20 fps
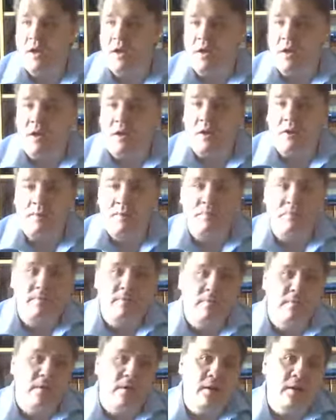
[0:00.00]
How
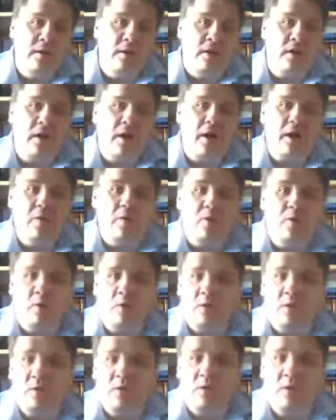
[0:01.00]

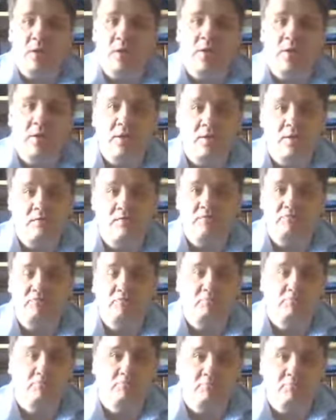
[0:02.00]
long the
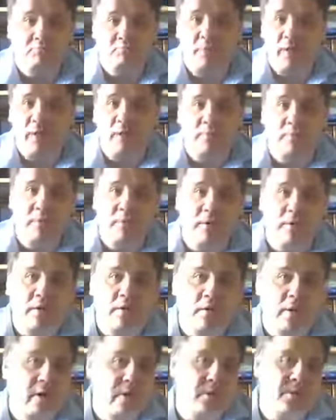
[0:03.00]
paper
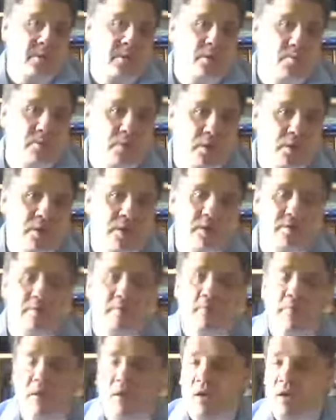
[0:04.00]
has to be,
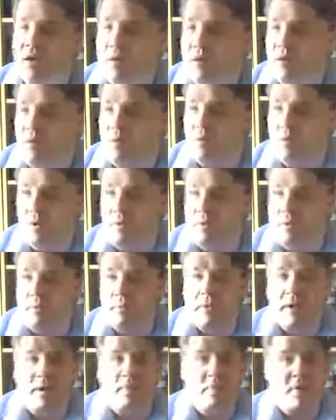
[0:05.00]
when the
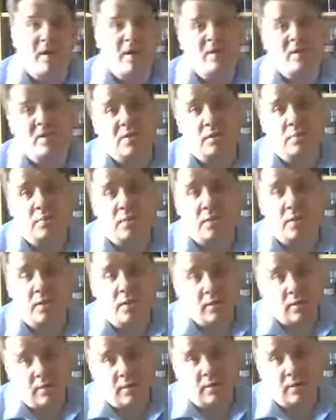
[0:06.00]
paper has to
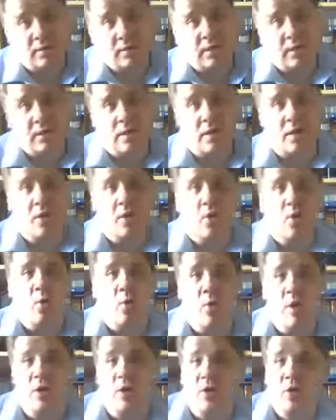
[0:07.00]
be in,
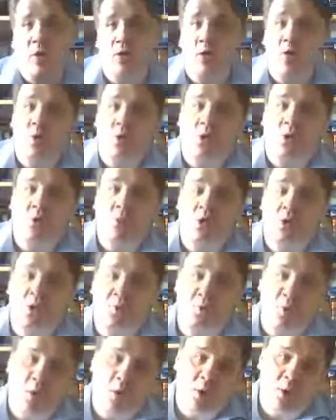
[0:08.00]
when are you going to
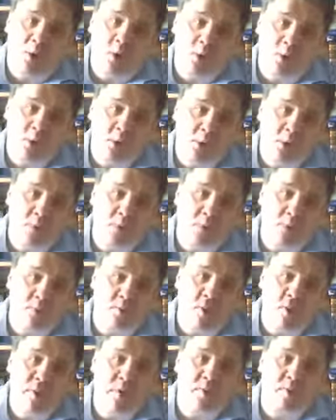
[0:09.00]
respond to the
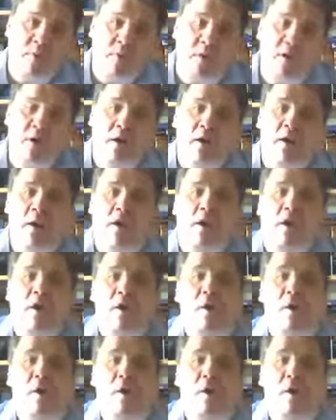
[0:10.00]
paper,